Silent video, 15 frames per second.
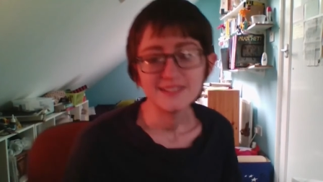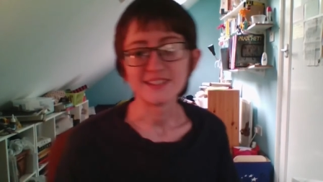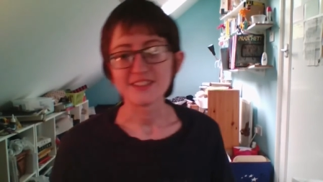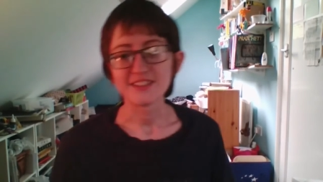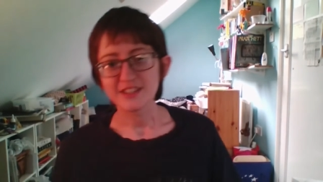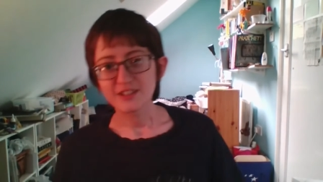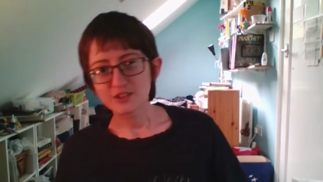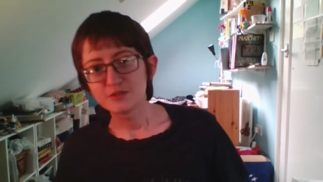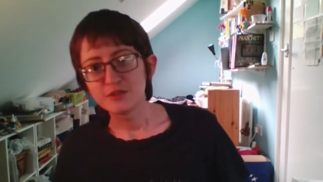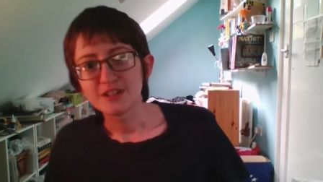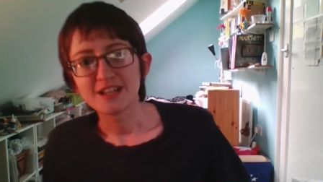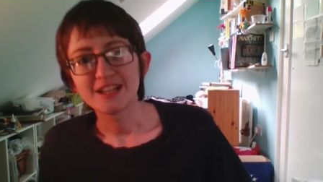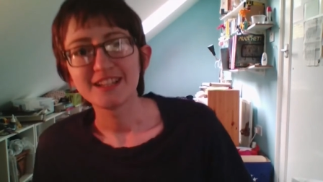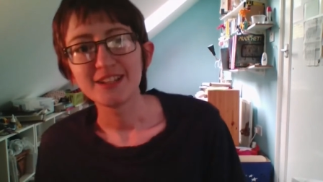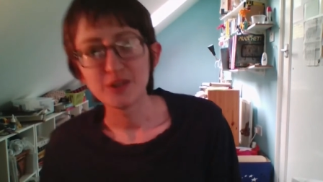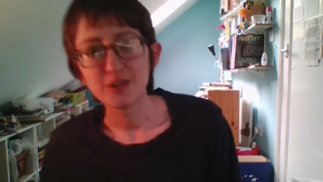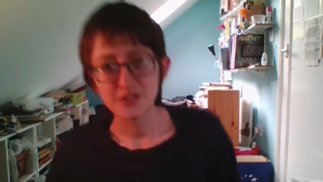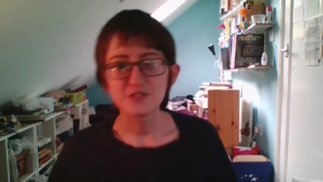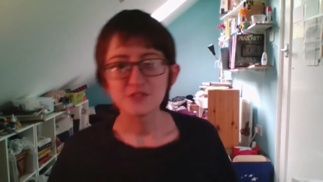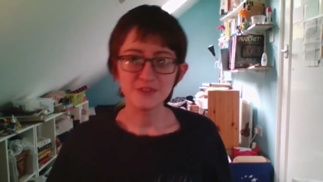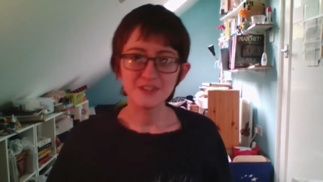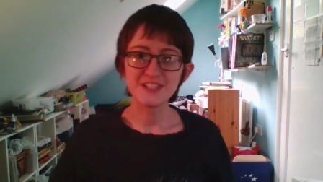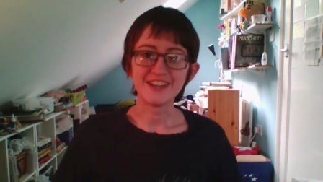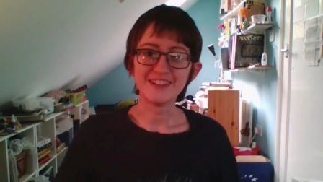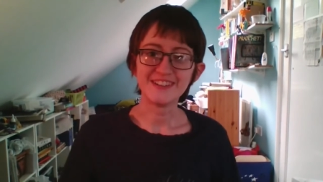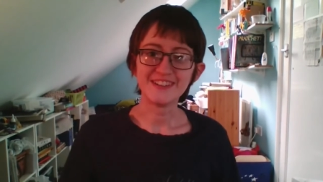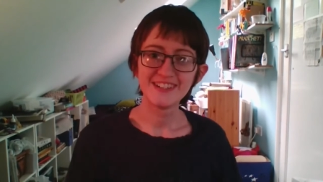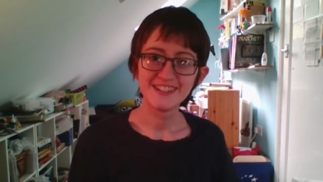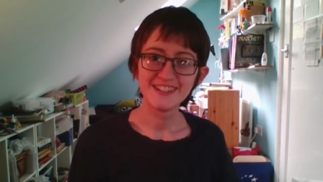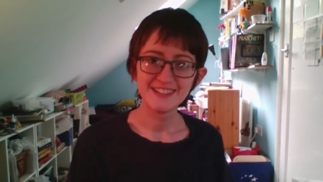thanks for clicking on this video.
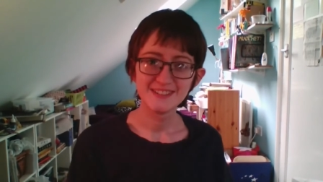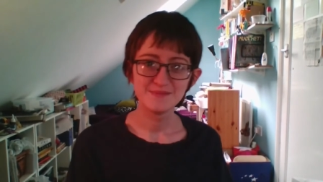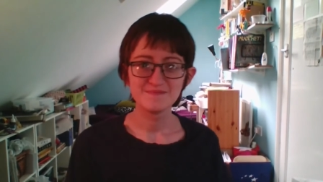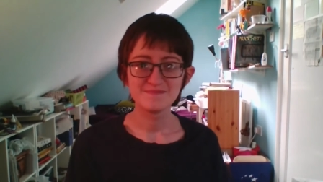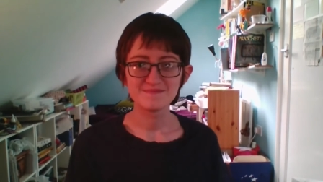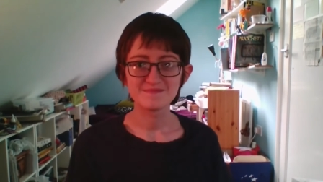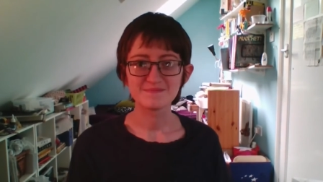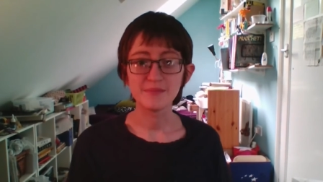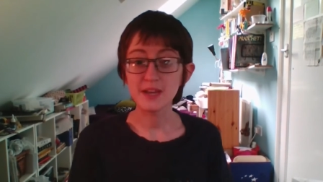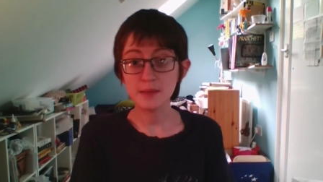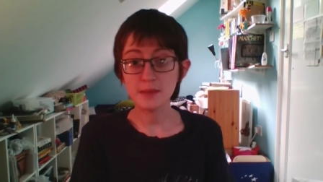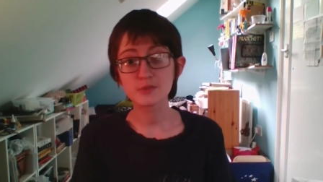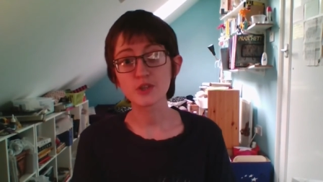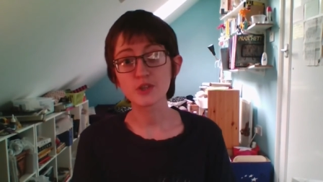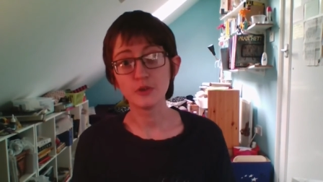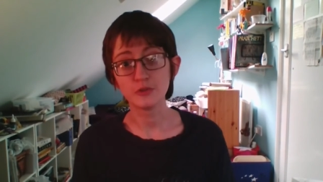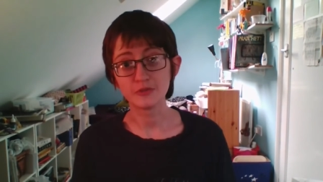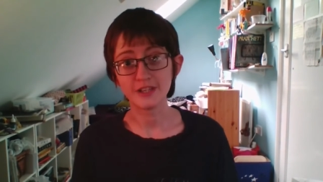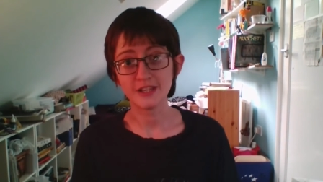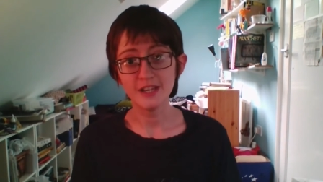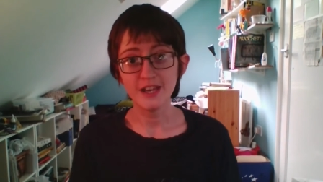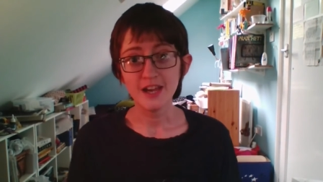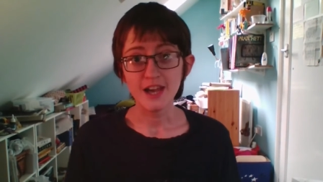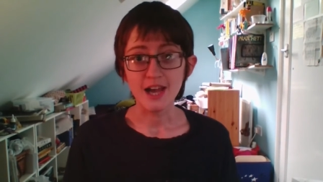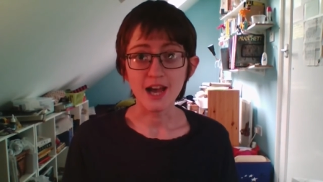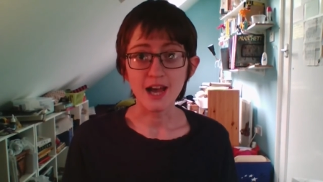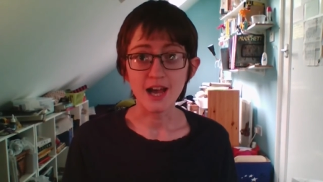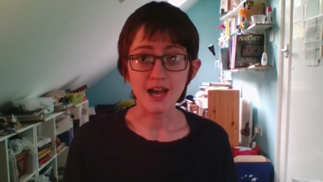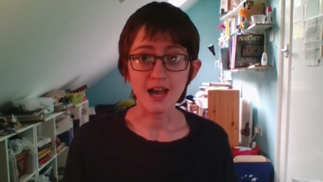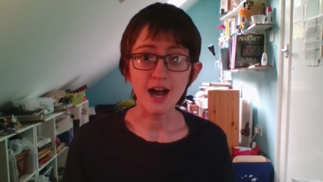My name's Sophie.
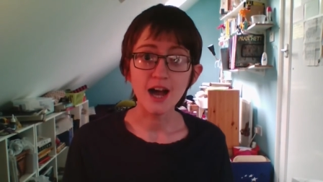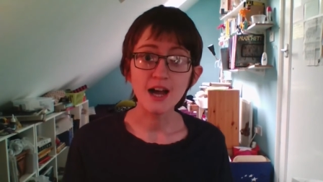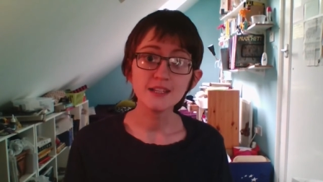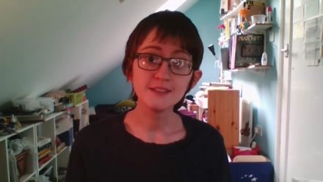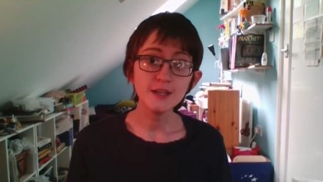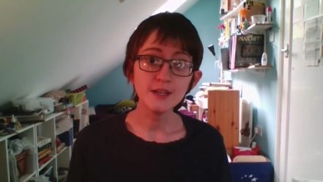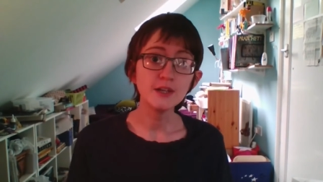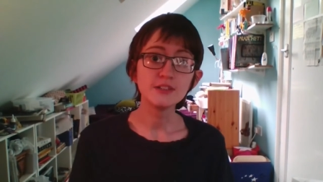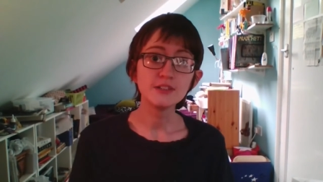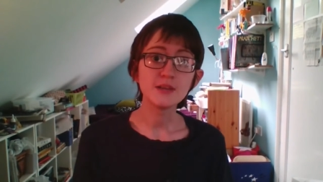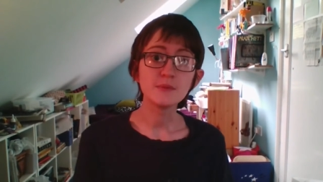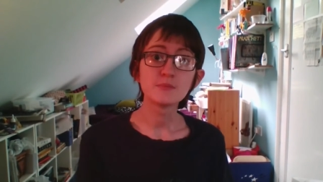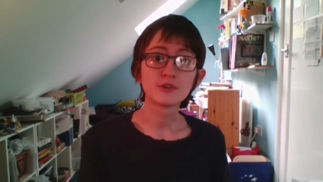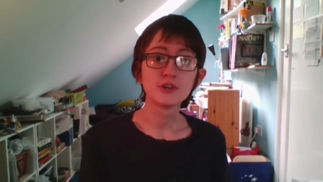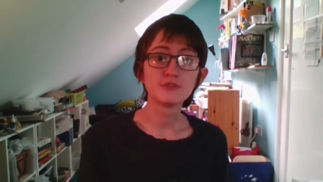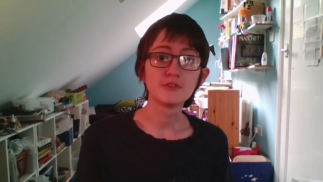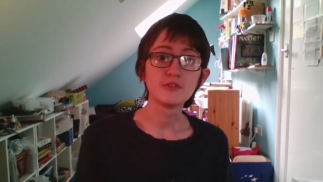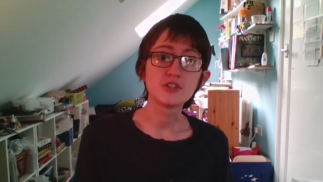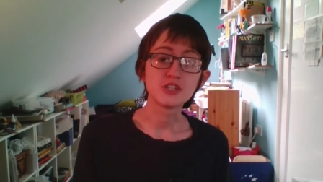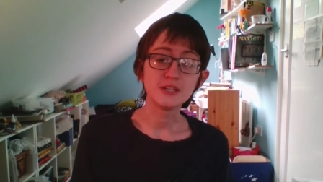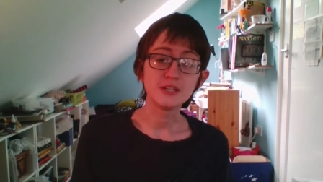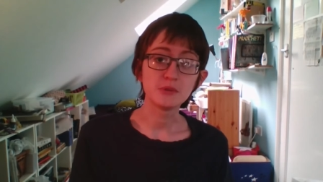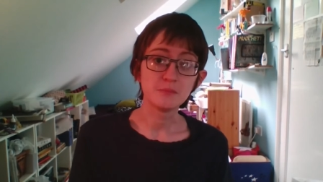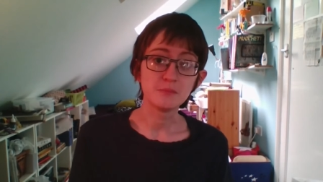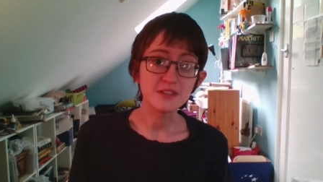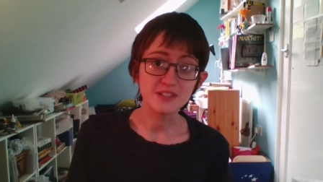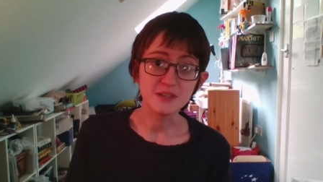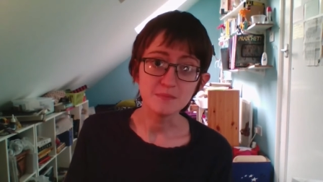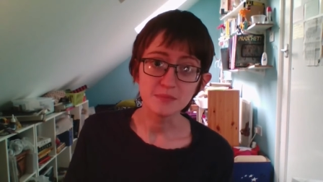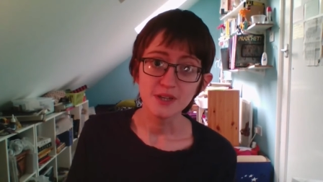I learned improv originally with
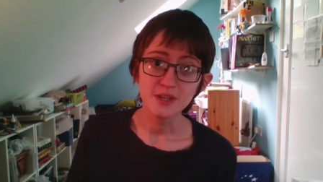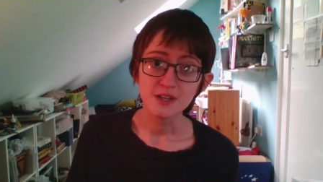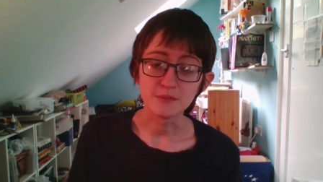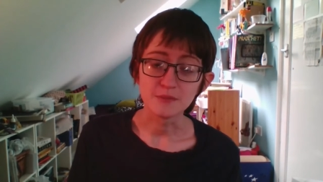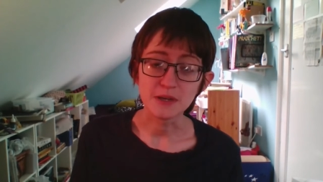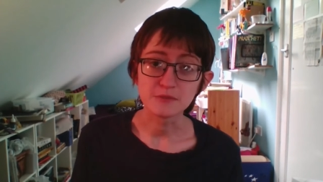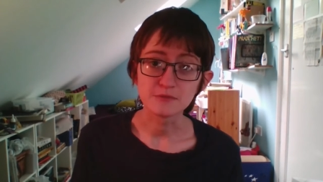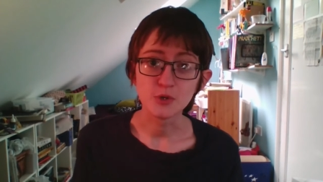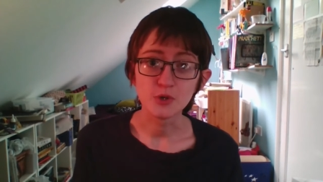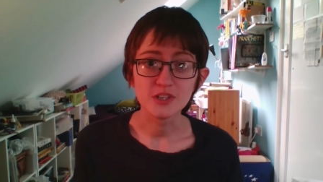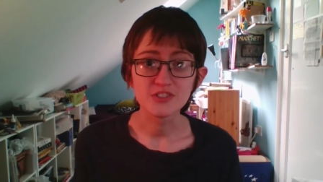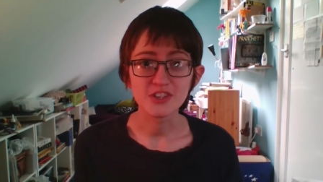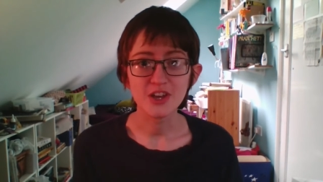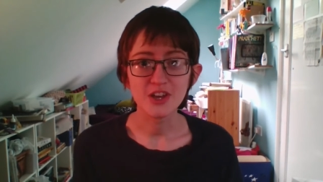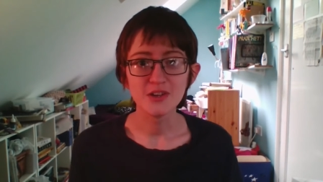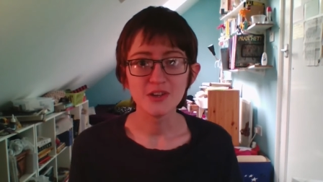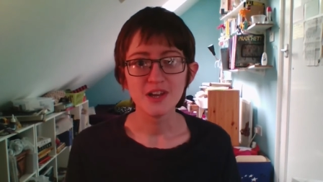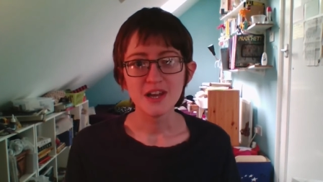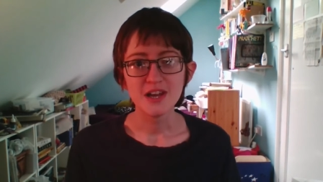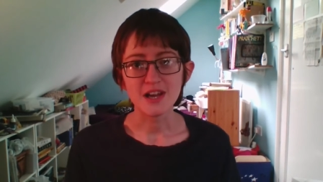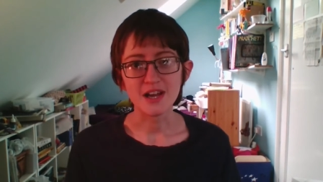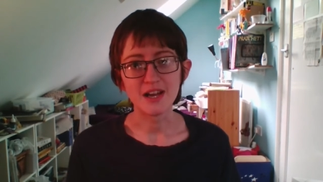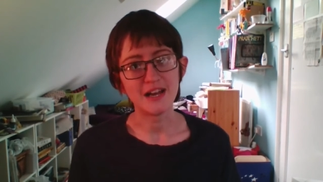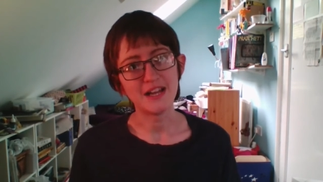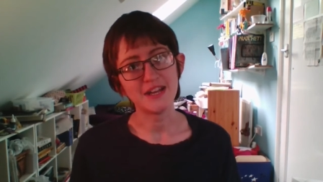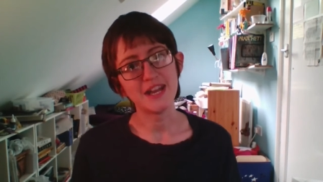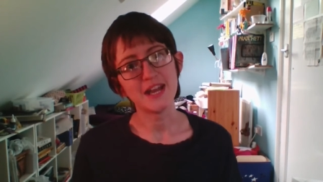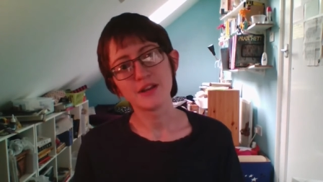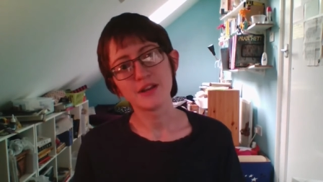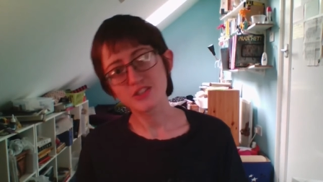MissImp about 4 years ago, and
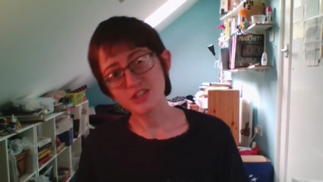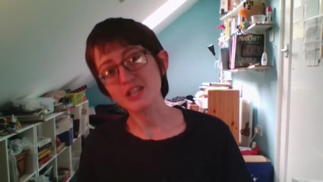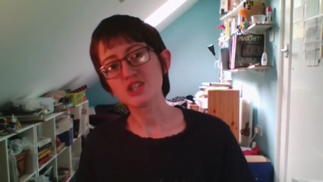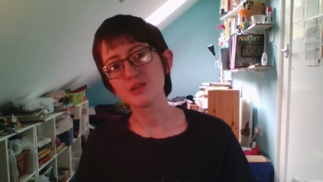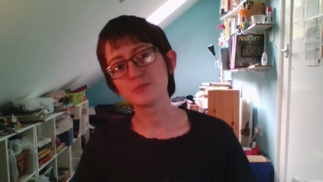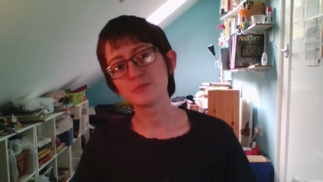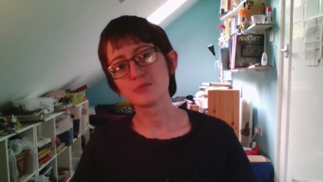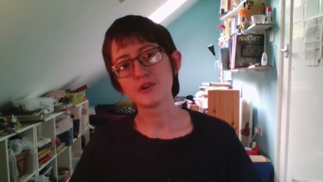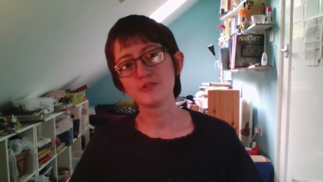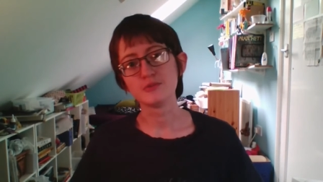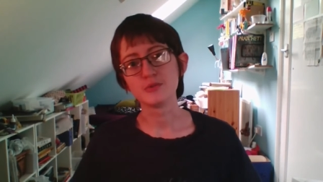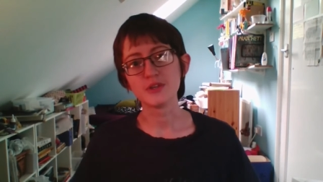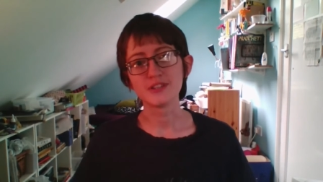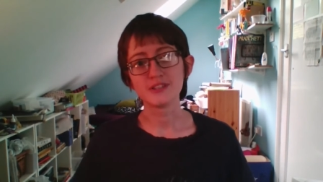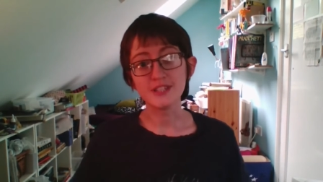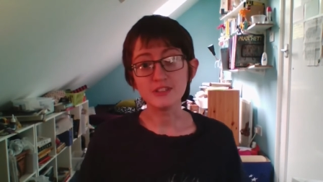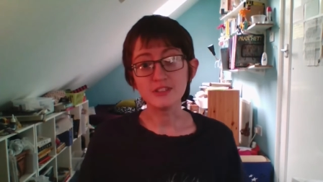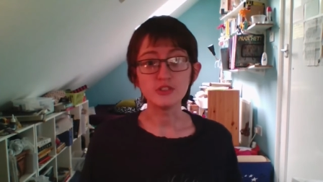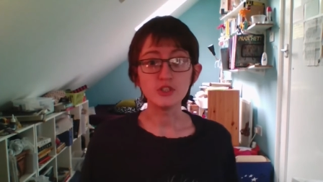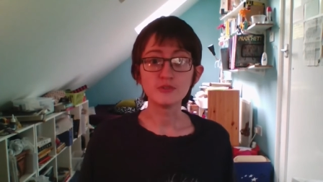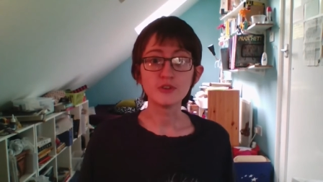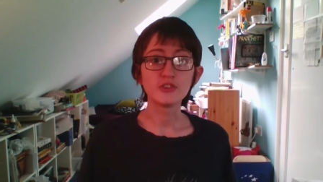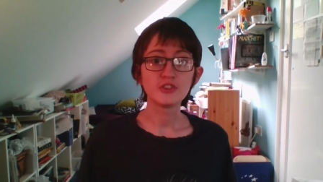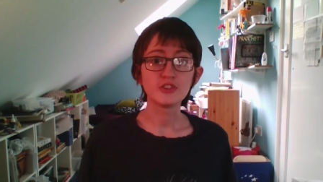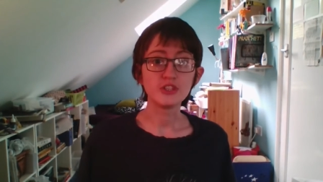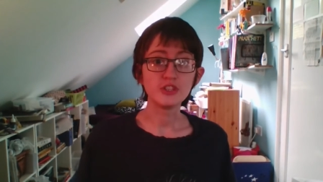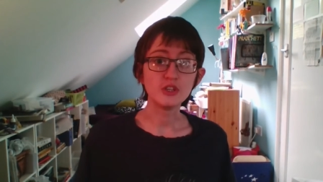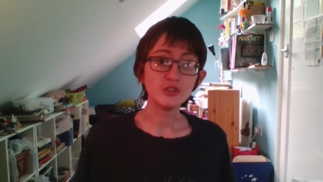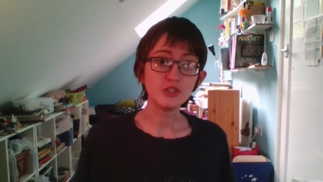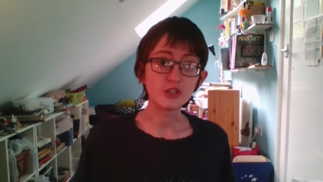now I teach improv with Leeds University
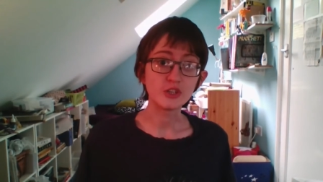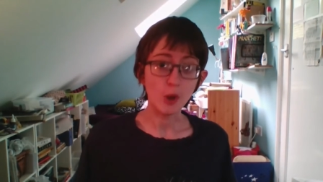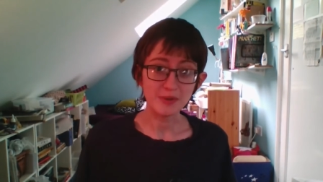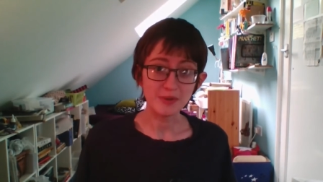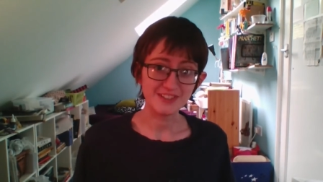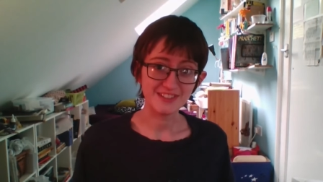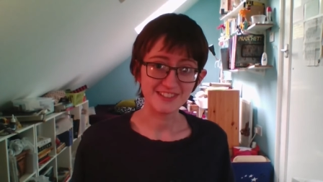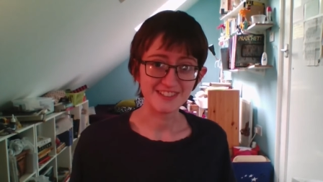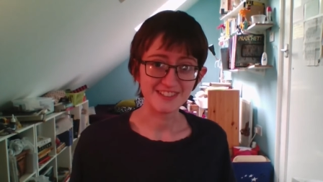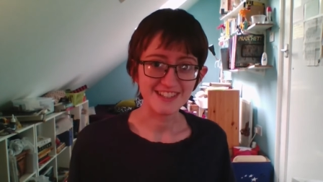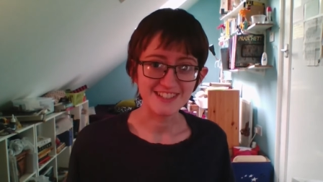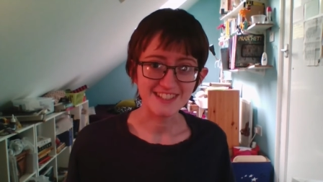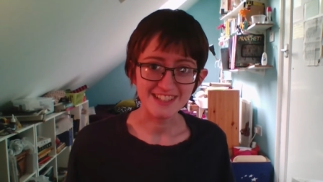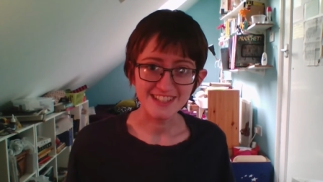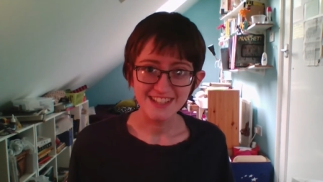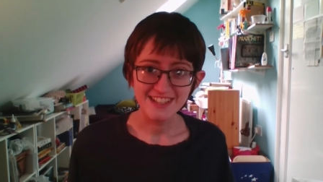Union Comedy Society.